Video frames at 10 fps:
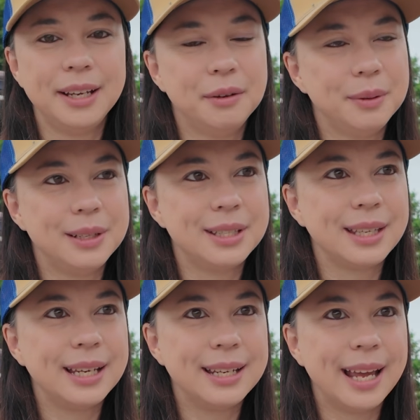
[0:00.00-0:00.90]
It was
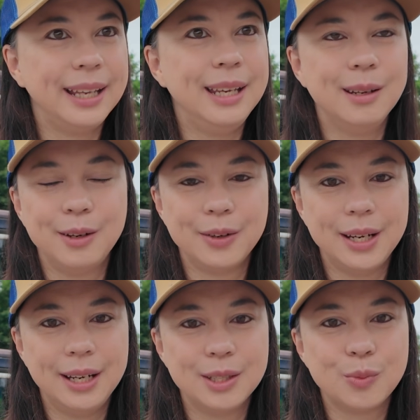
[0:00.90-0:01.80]
like 90
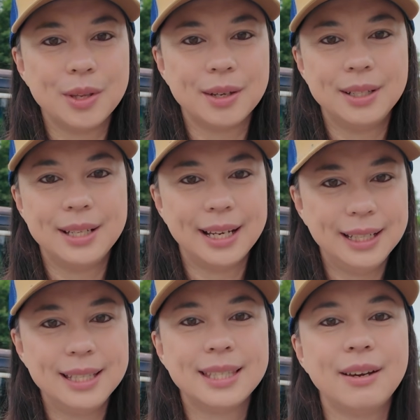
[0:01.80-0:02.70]
degrees with a
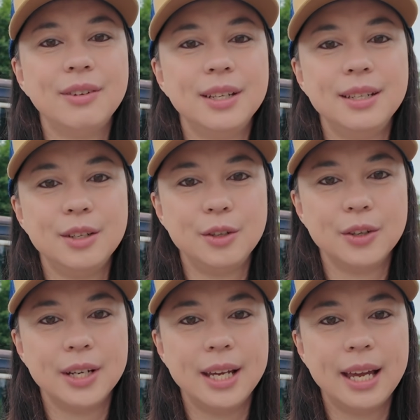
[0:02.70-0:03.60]

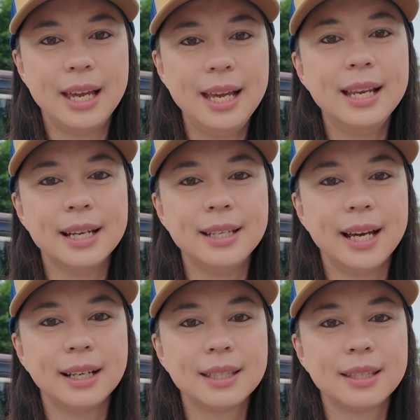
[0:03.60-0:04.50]
97-degree heat
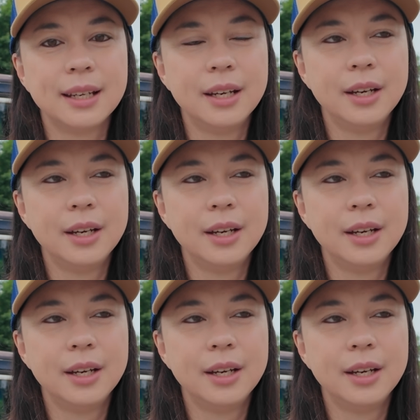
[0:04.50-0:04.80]
index